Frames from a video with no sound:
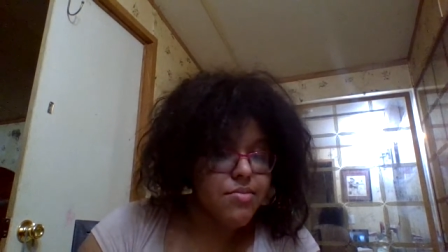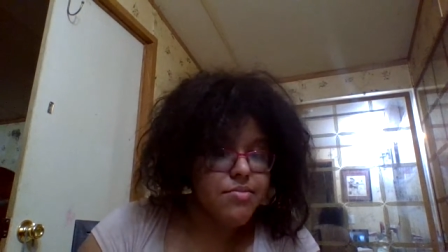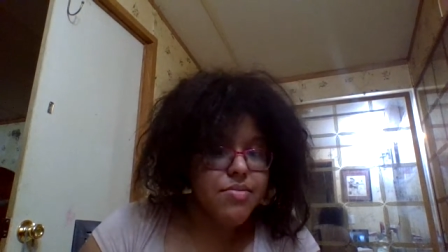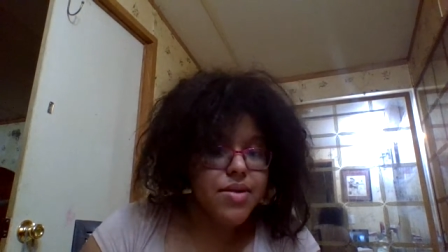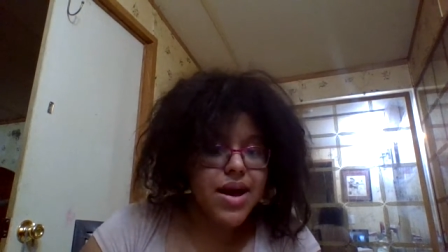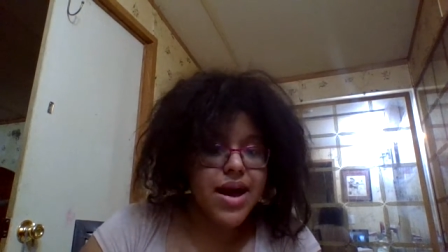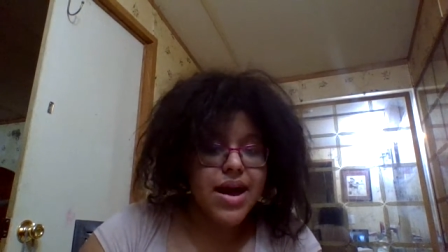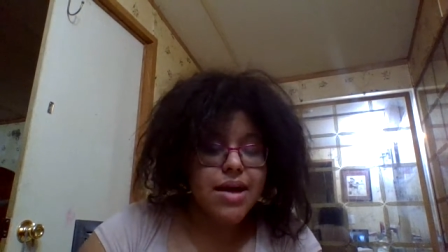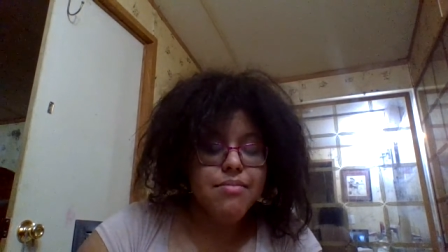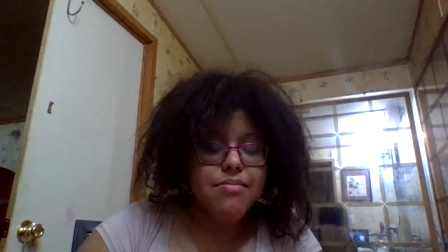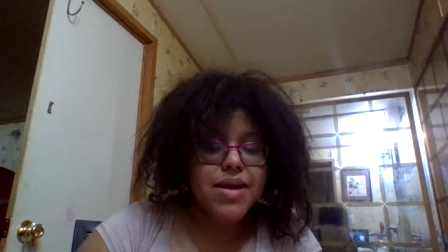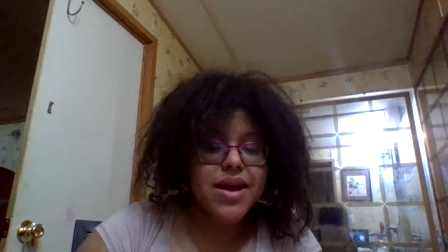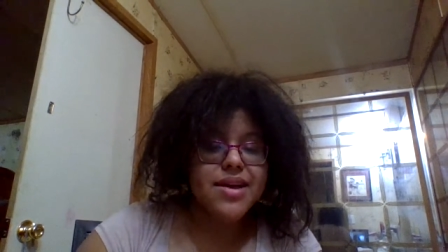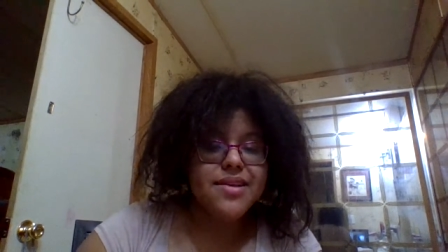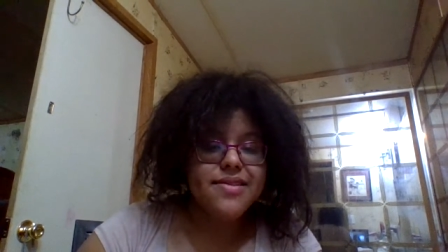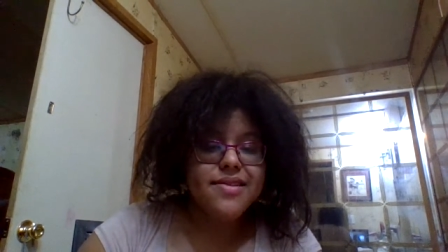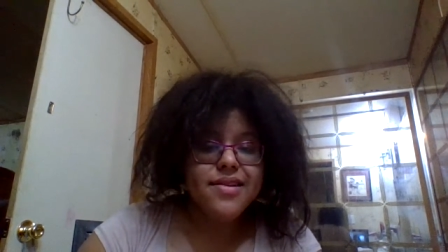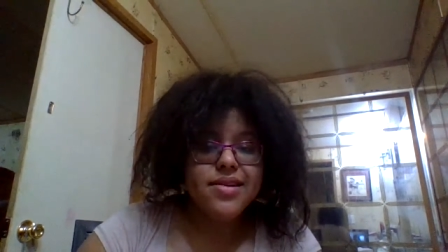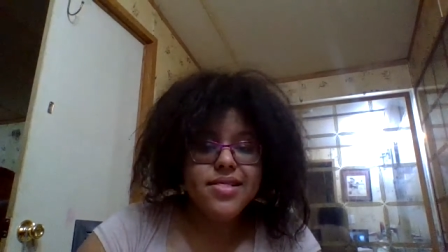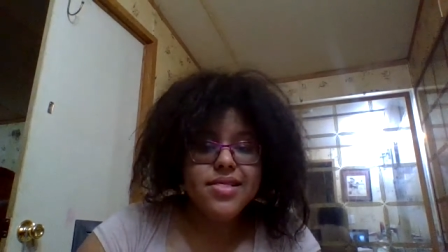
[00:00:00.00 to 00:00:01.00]
But
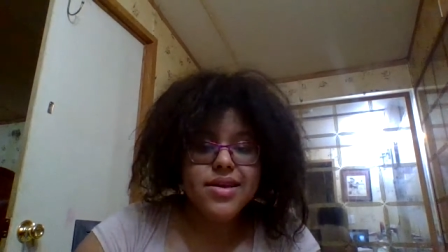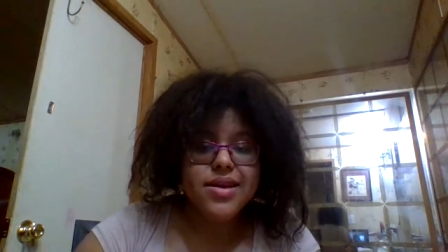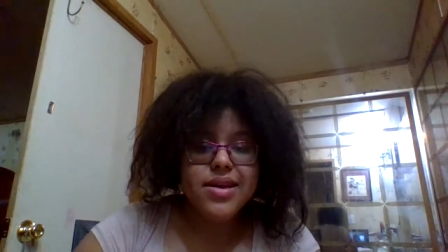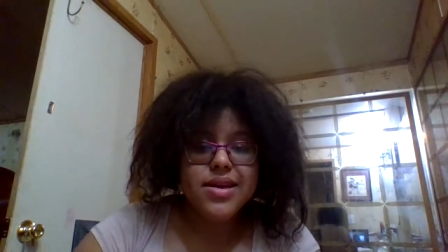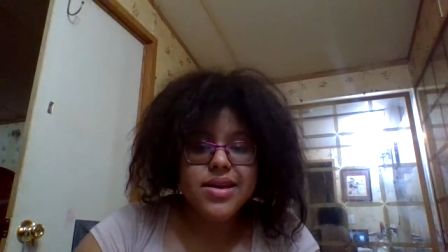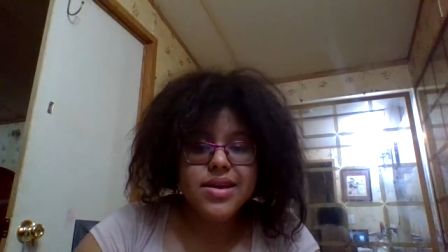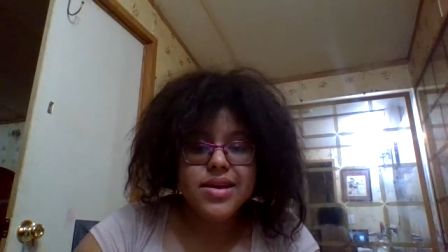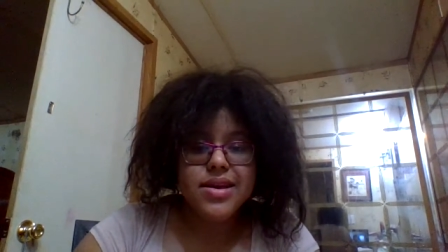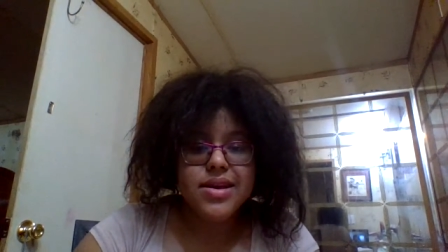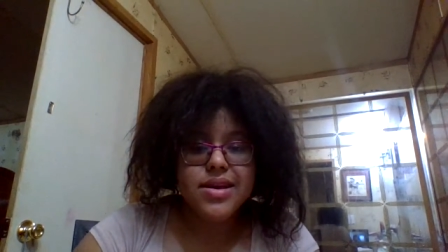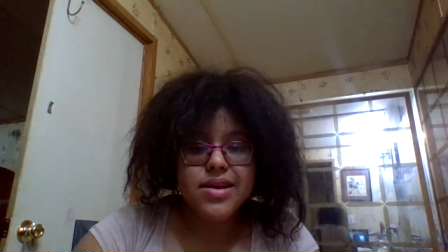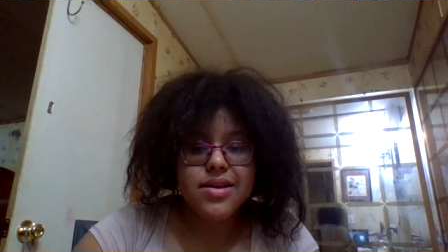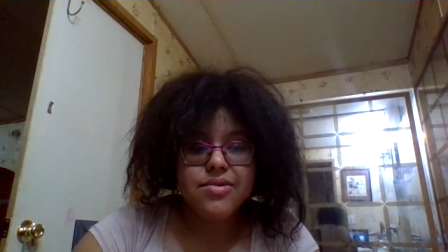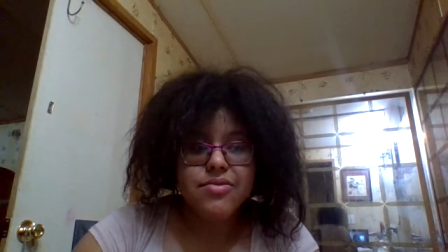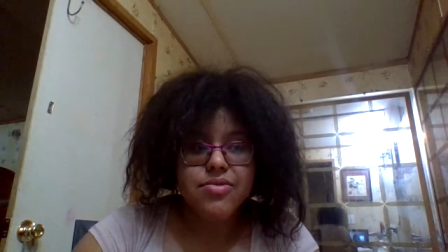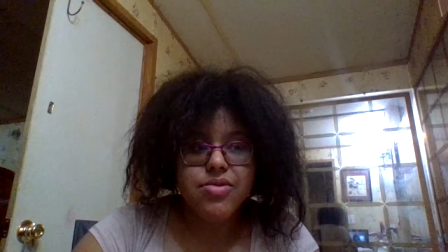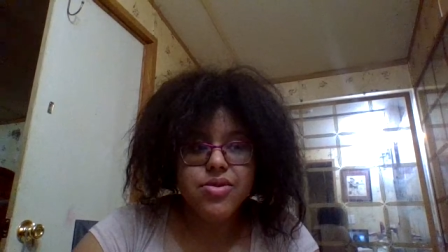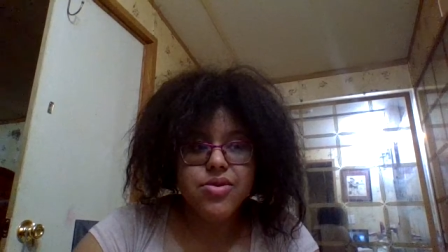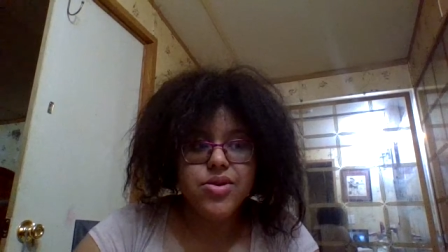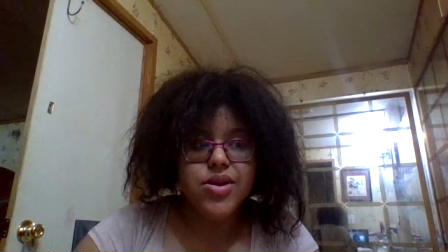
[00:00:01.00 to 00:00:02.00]
basically,
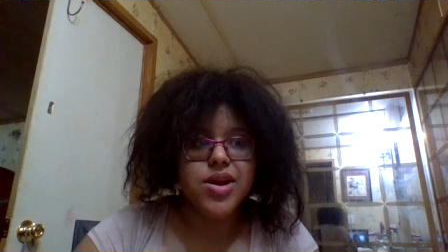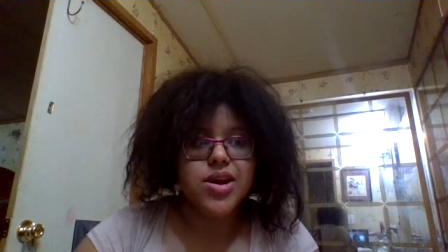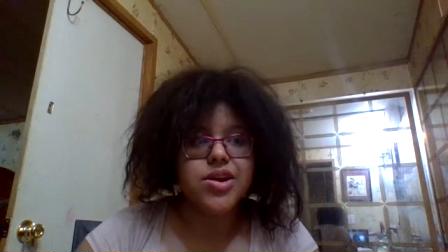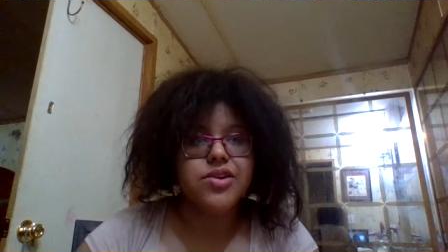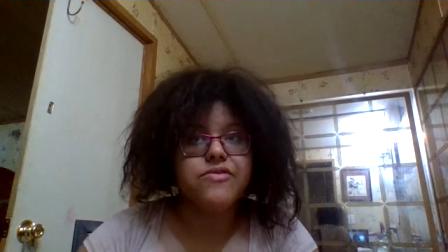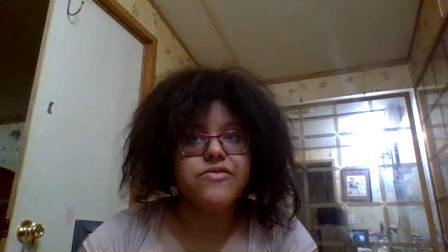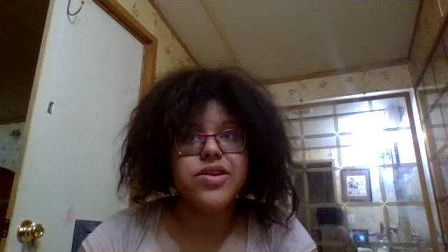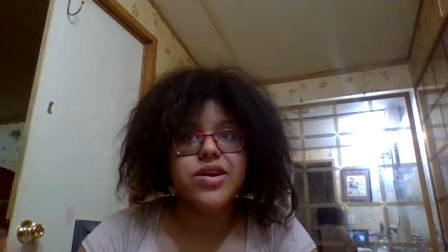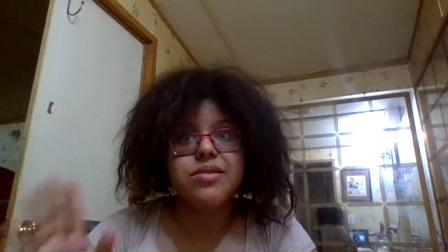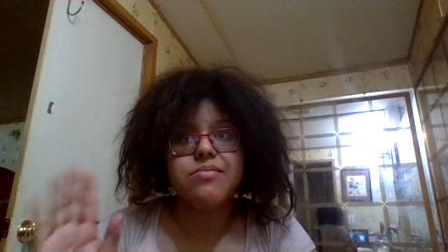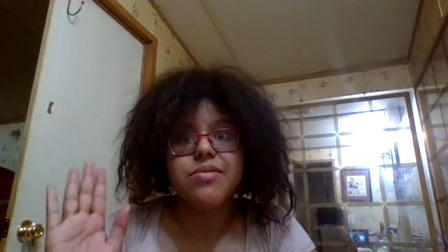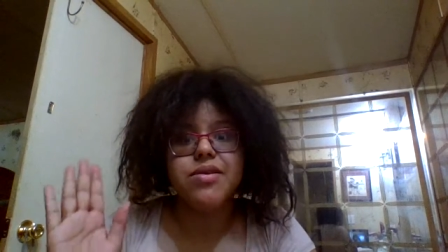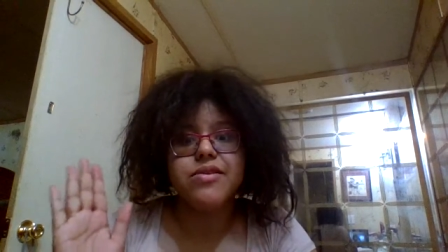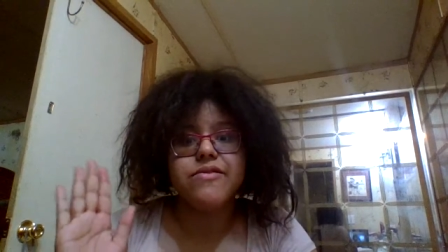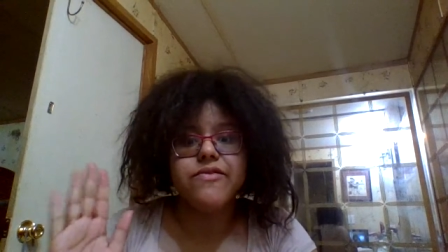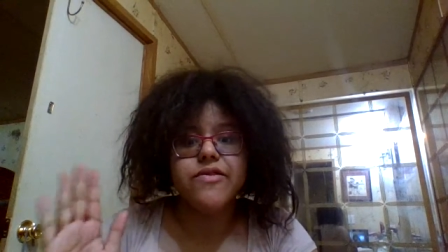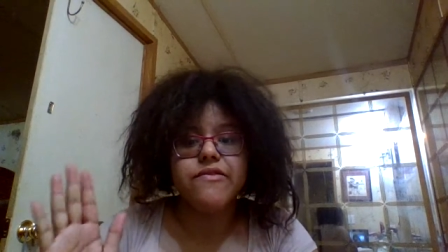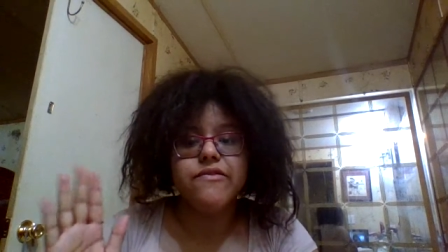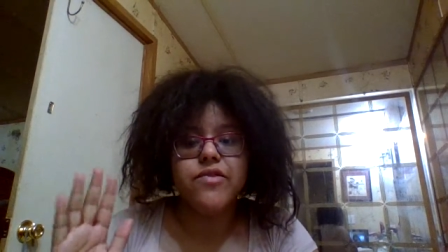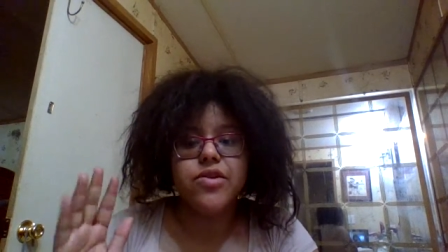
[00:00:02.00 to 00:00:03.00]
Lord, correct me
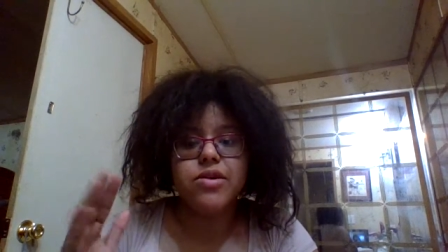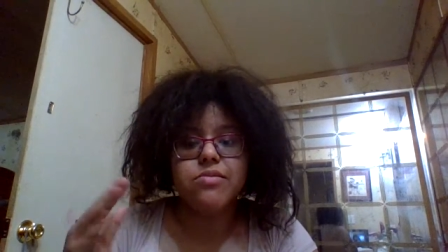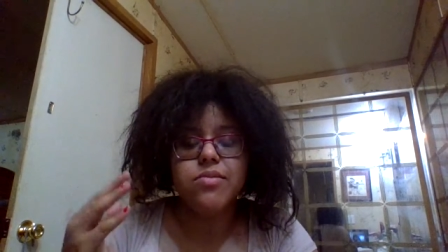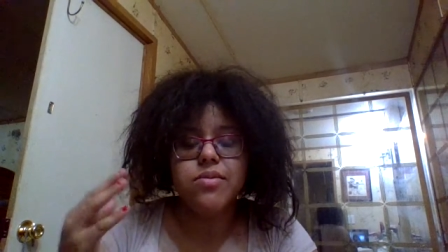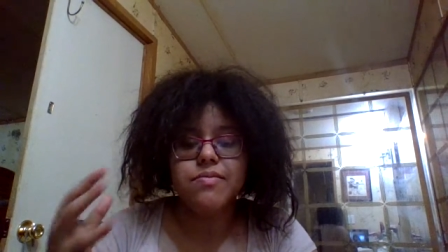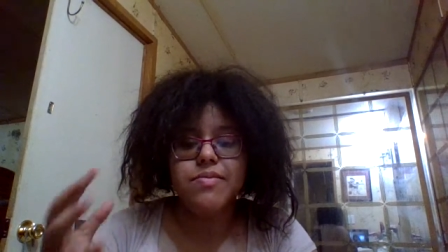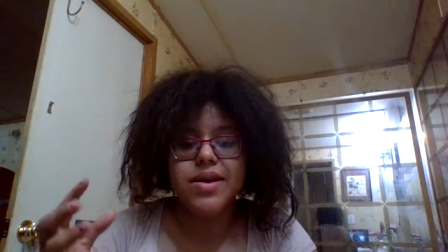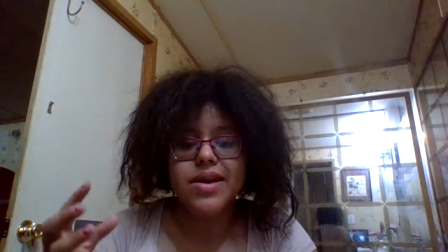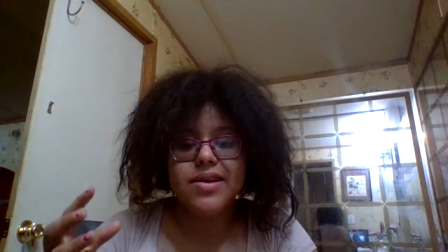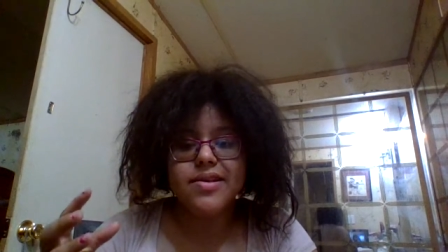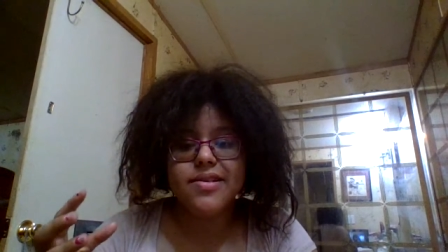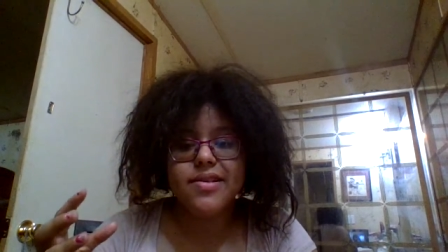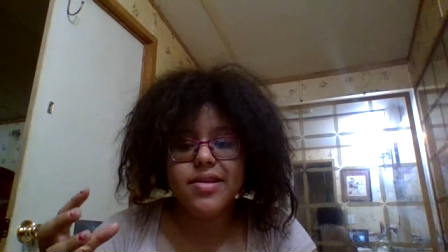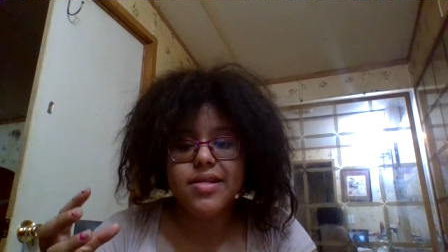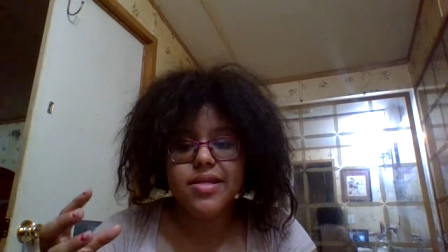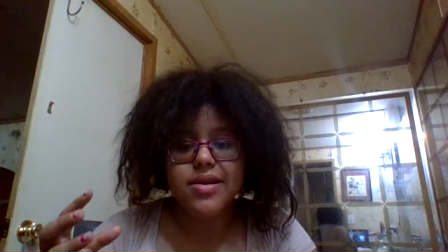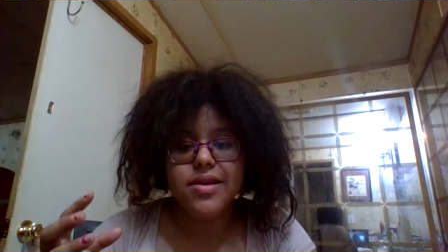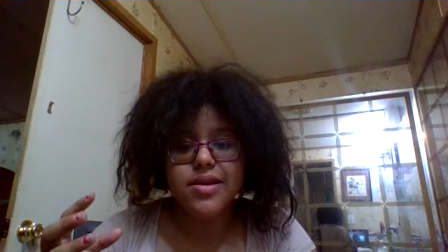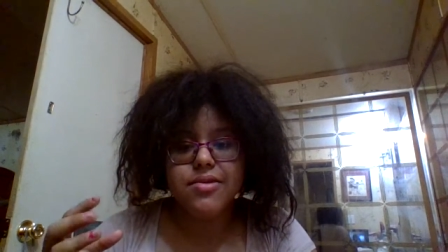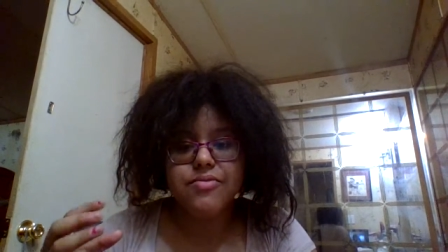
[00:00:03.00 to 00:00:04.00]
if I'm wrong, but
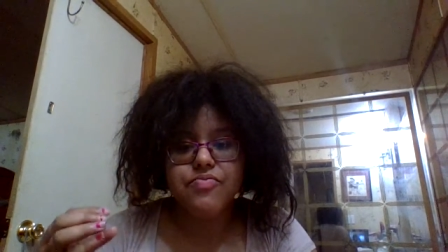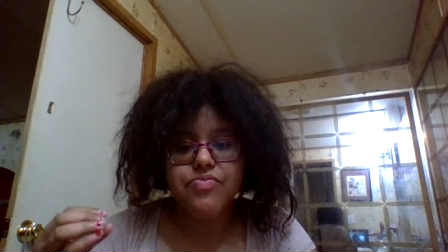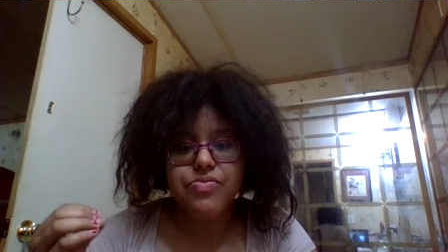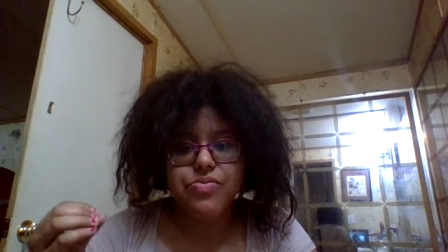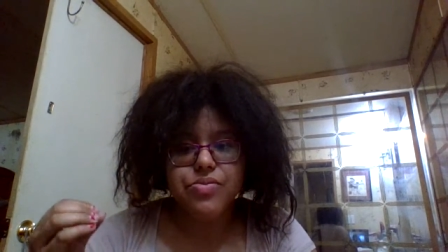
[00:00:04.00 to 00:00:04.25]
basically,